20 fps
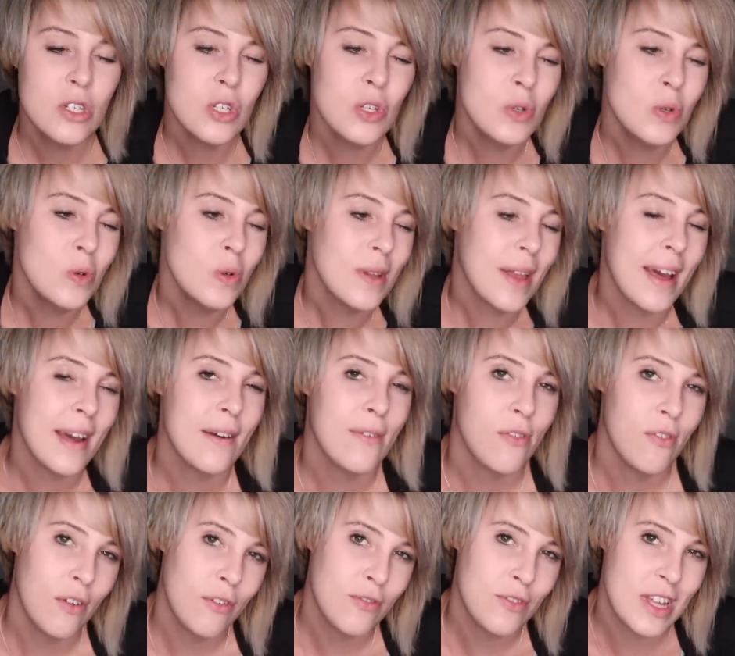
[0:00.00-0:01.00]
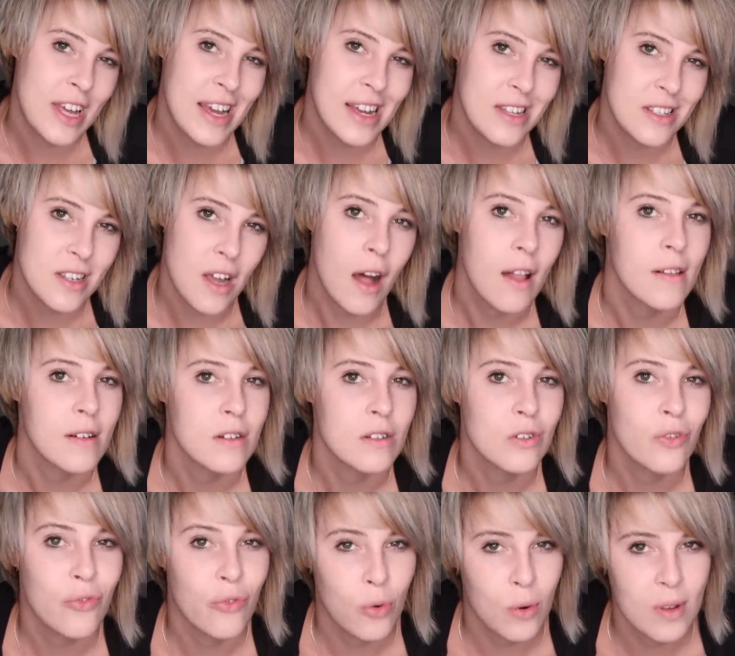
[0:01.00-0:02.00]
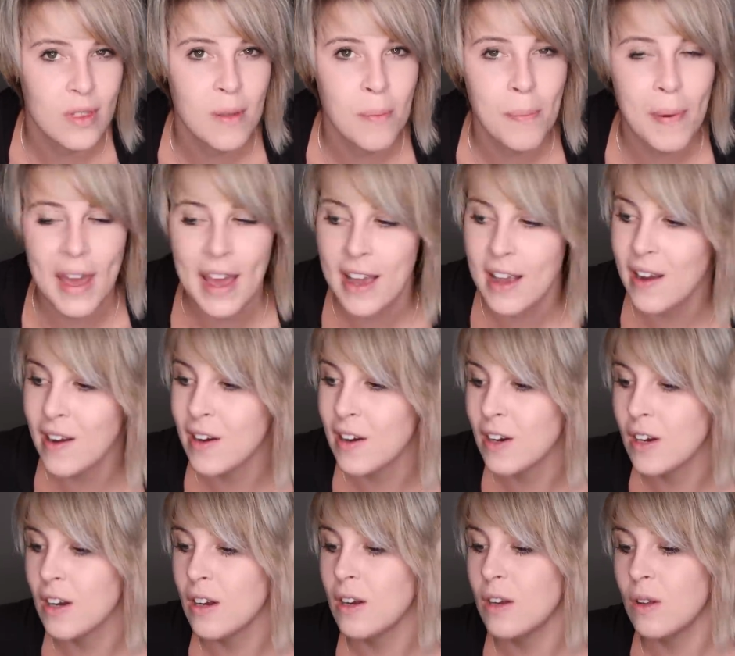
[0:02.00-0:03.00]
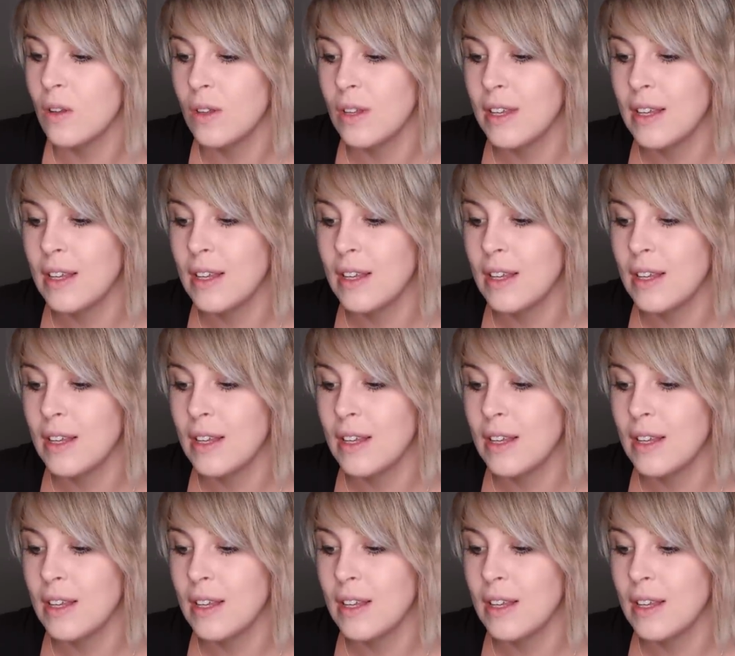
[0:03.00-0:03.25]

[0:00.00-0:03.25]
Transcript: to like $58 for the pair,